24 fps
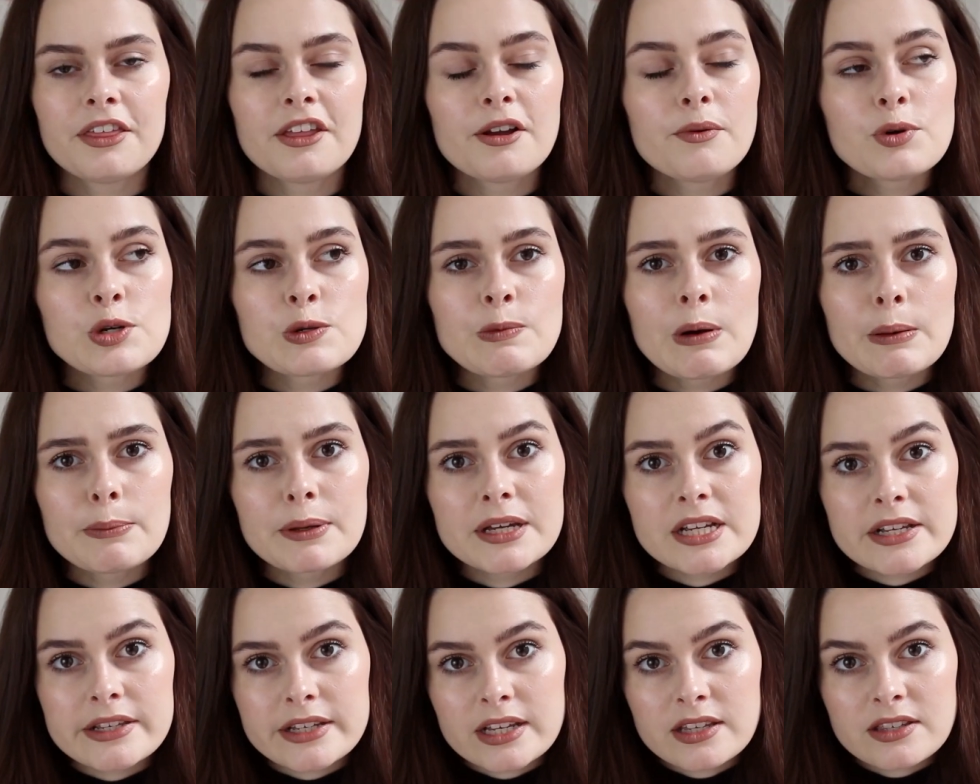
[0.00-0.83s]
I think one of my
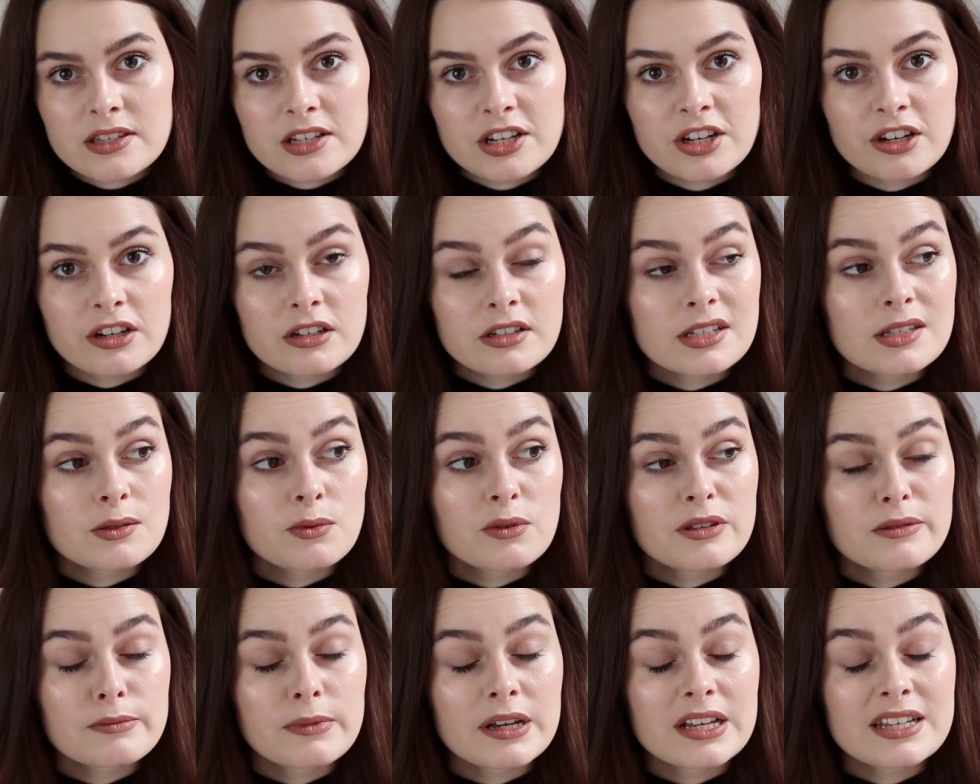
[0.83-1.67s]
biggest insecurities
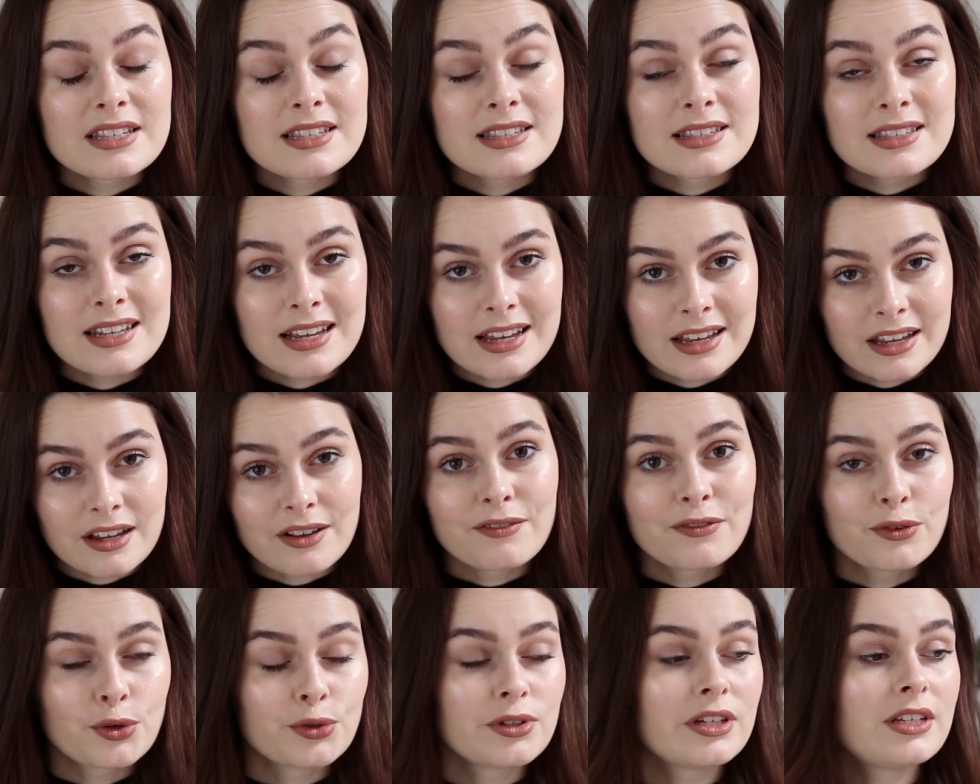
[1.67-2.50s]
was my
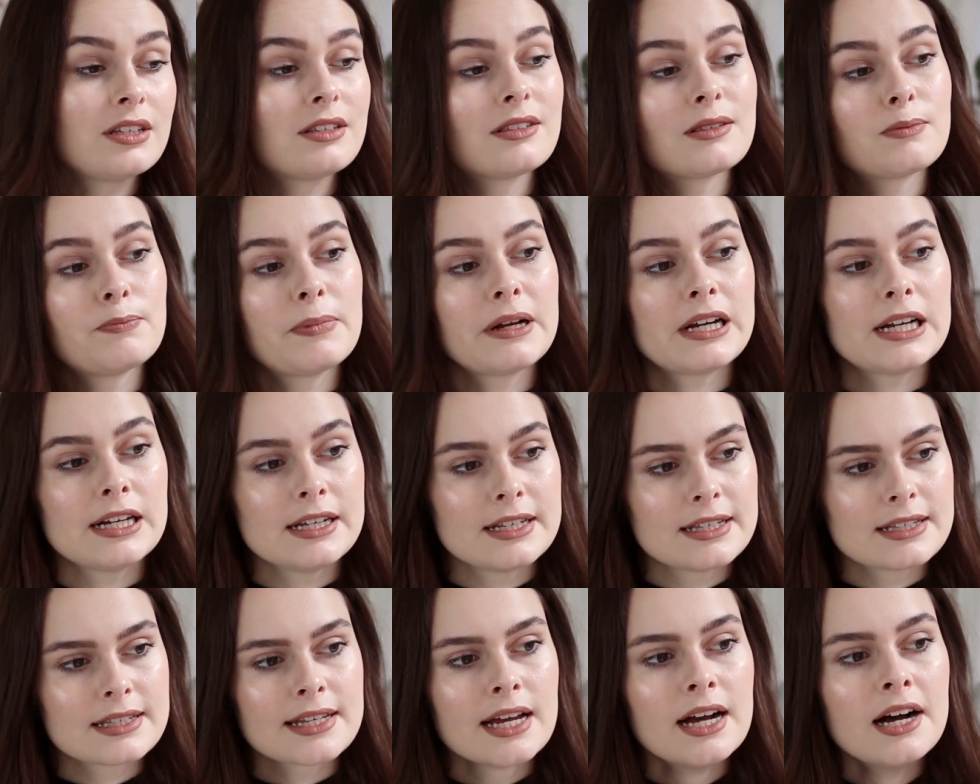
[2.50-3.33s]
singing voice,
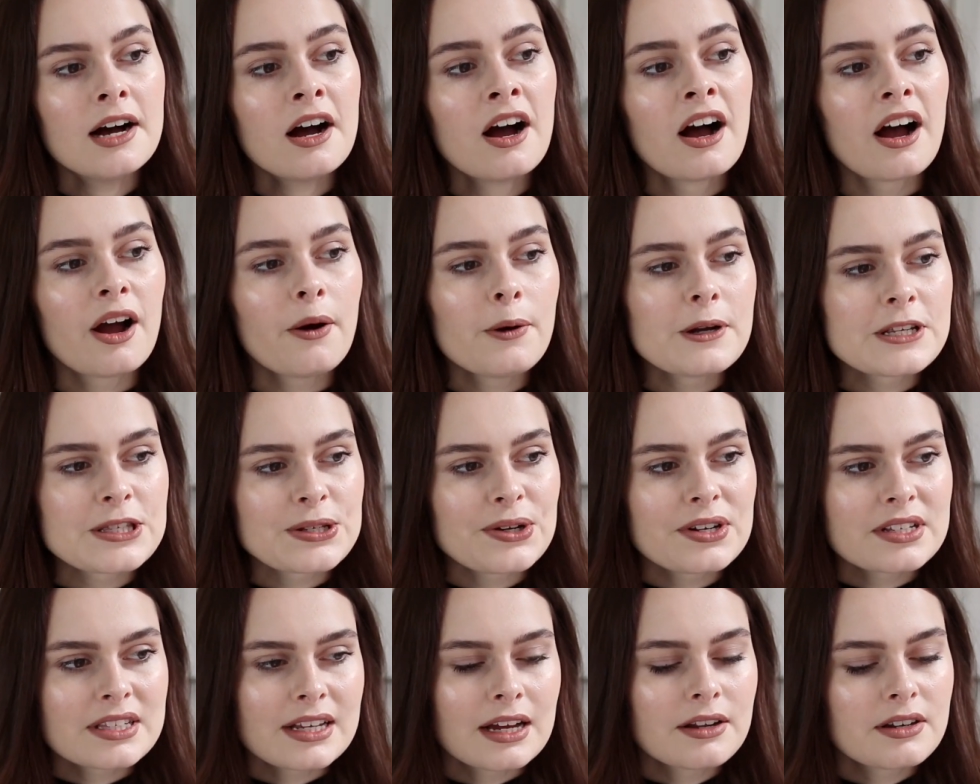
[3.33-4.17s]
because I always
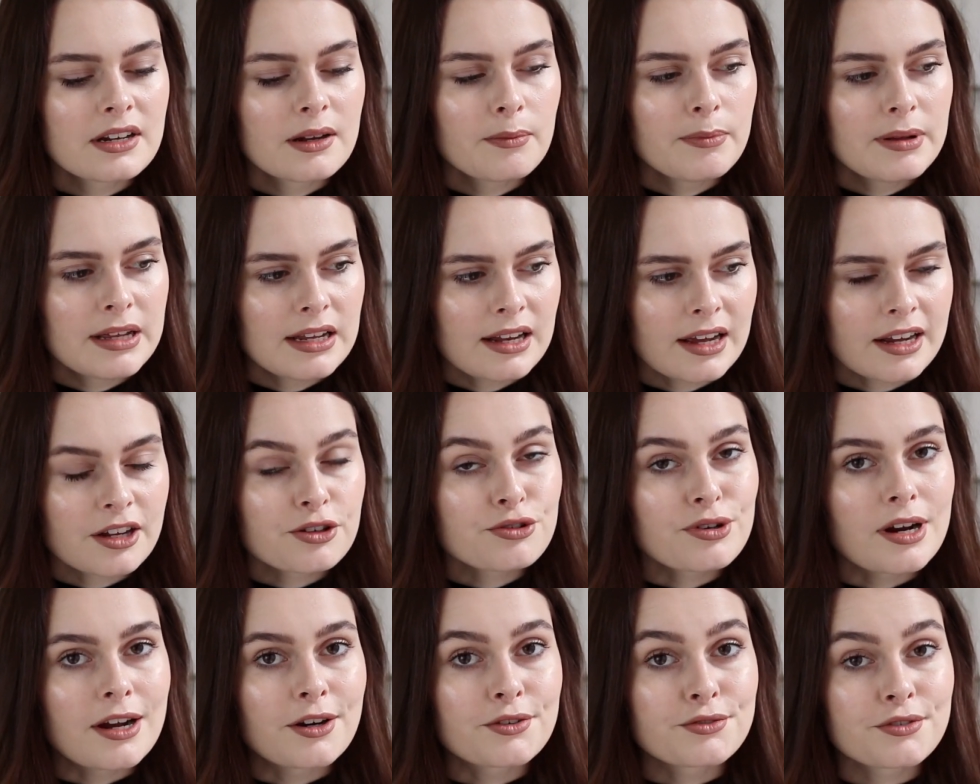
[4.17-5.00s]
thought I sounded a bit like a
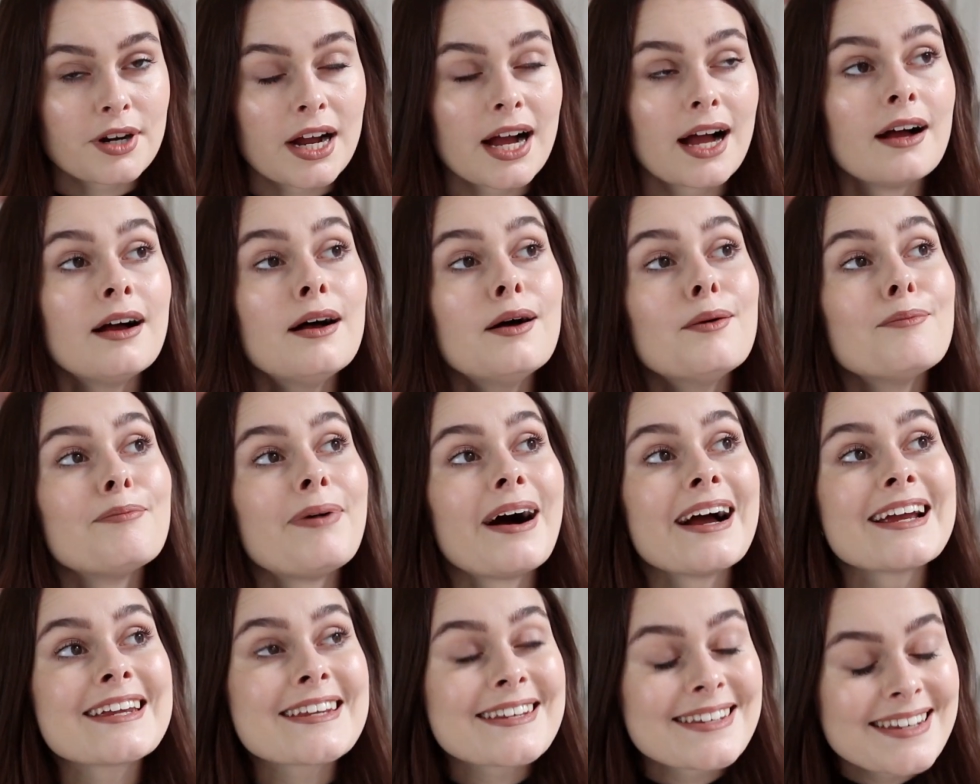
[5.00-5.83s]
drowned rat,
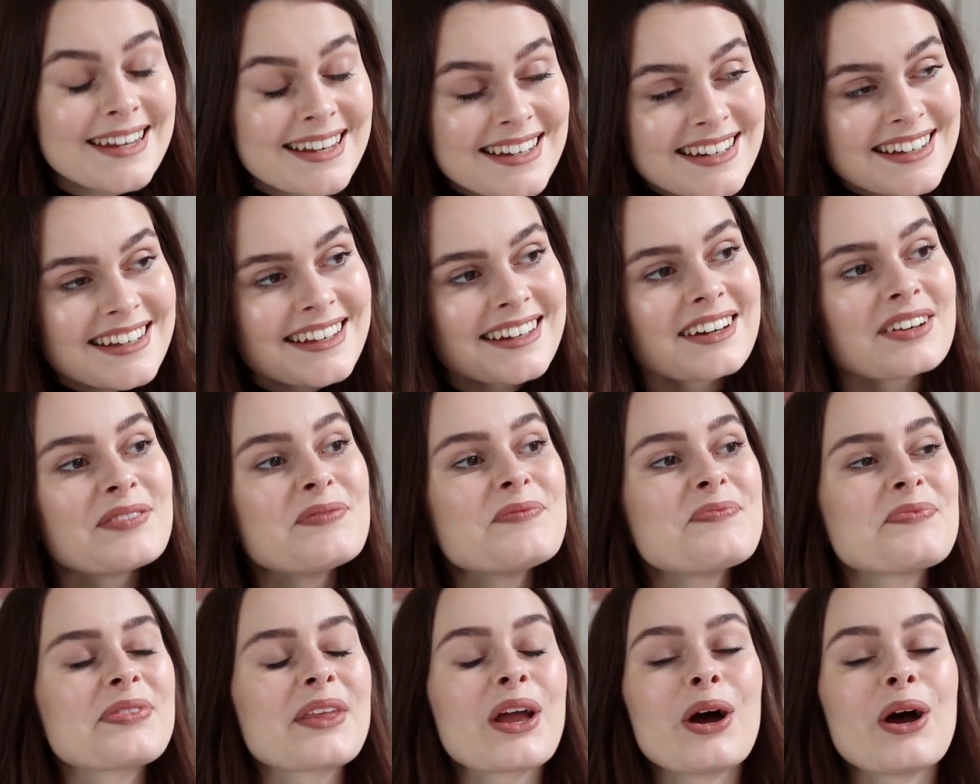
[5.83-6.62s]
but I didn't.